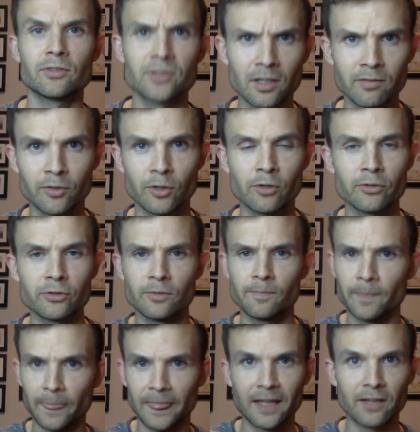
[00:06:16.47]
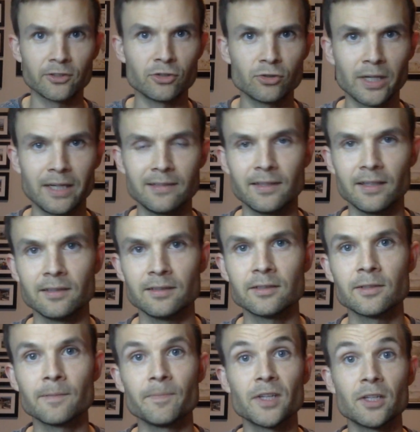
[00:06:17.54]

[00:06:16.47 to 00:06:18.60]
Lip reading: That was a tricky sentence.